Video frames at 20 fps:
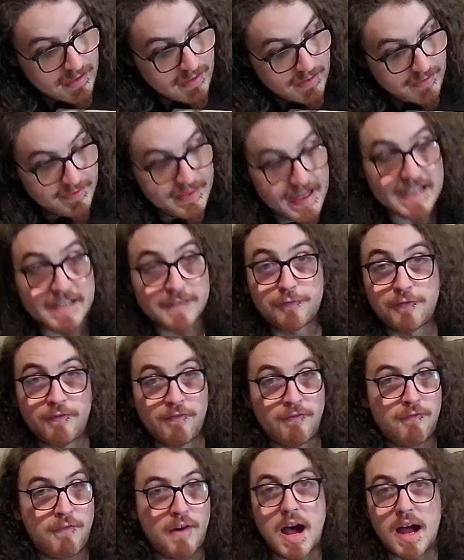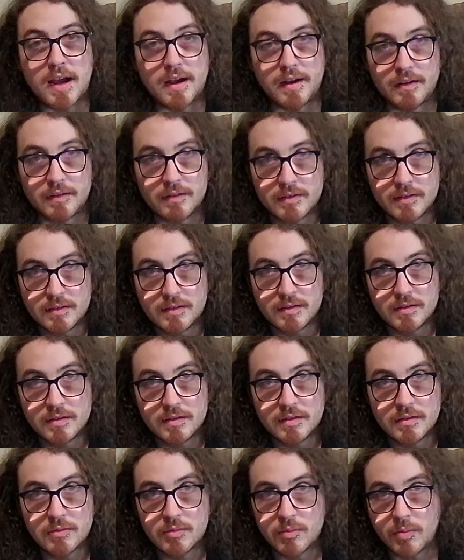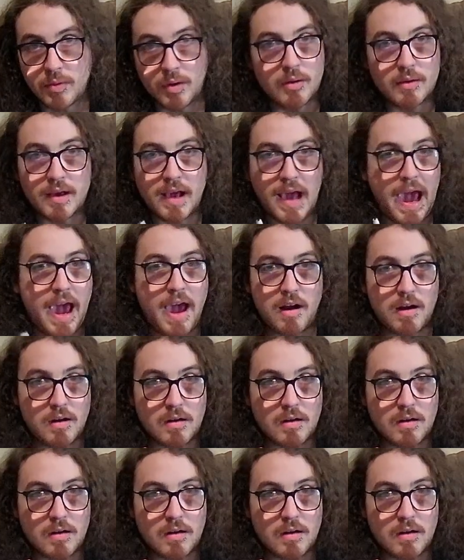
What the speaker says: That's fine. We don't care.